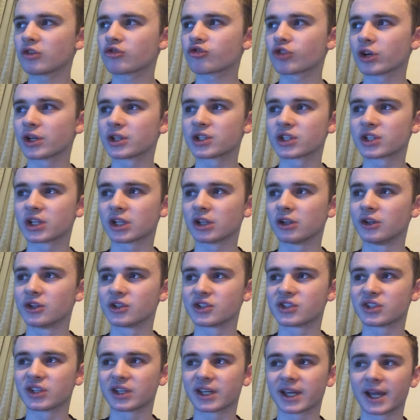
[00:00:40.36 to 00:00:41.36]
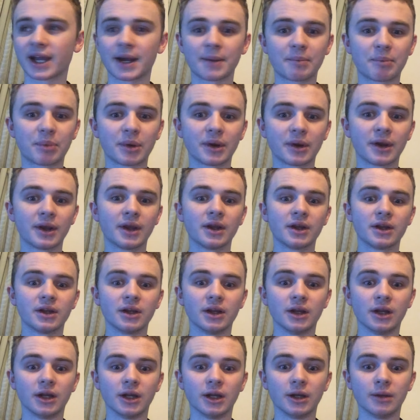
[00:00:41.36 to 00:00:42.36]
trying to close the gap
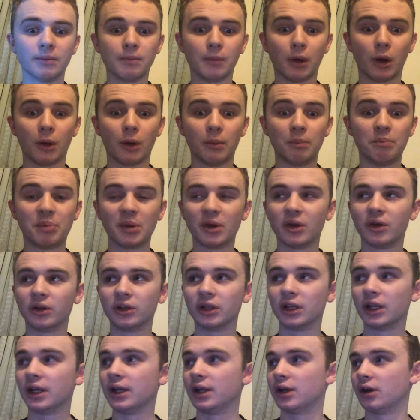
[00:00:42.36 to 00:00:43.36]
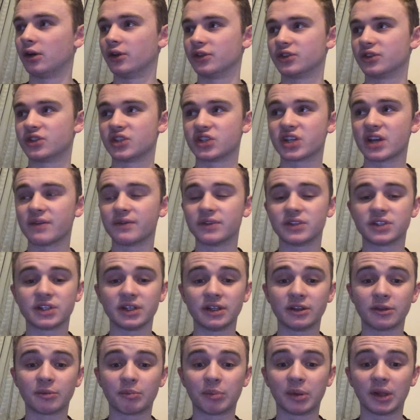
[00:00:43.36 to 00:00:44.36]
on Burnley onto
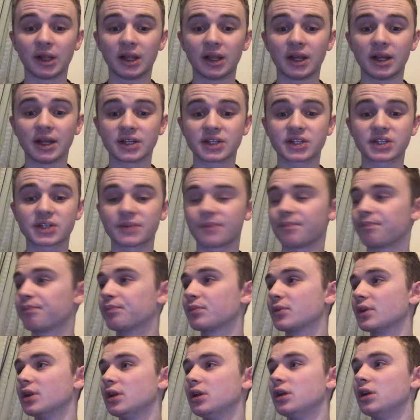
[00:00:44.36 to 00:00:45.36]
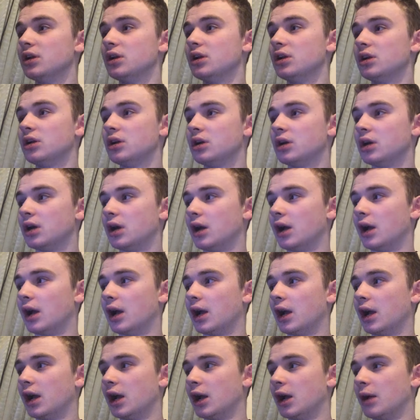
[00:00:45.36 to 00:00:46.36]
17th place.
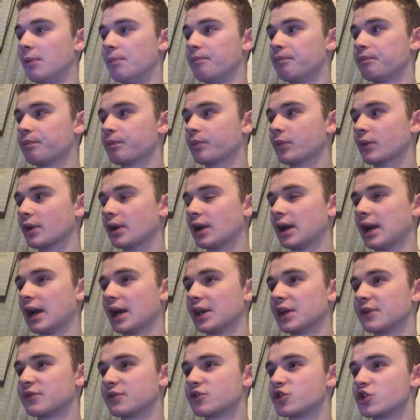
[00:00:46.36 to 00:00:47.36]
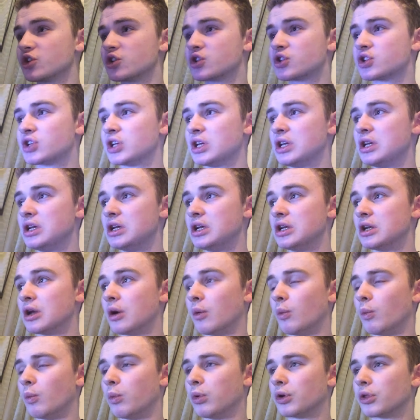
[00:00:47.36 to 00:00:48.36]
And I've just seen
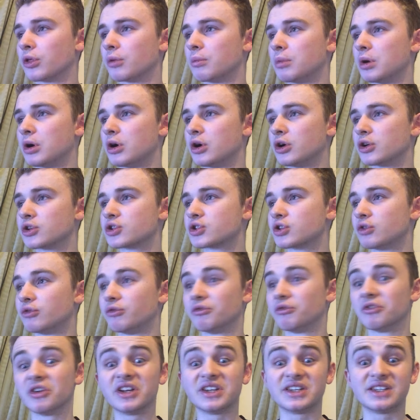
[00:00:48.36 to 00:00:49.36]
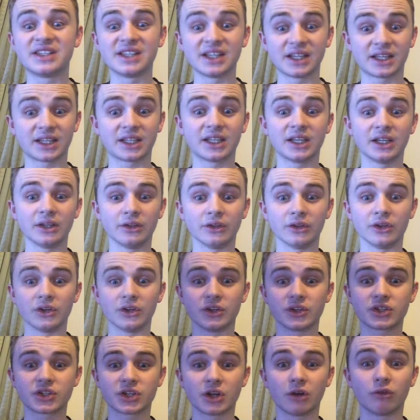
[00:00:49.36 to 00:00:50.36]
one of the most
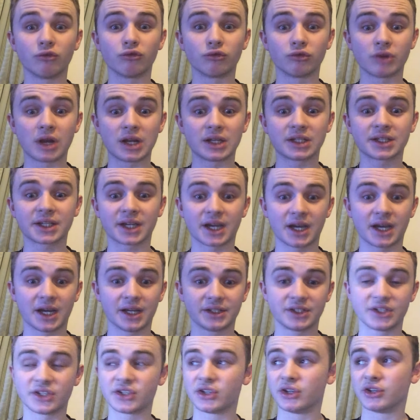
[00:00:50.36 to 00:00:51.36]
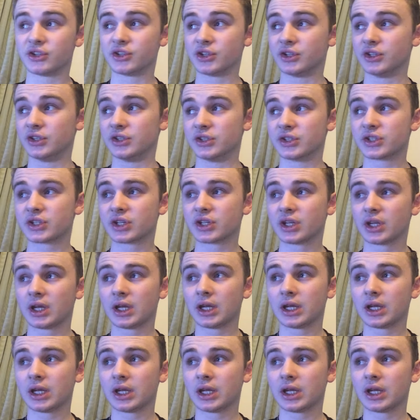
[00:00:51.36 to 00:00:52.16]
ridiculous red card decisions.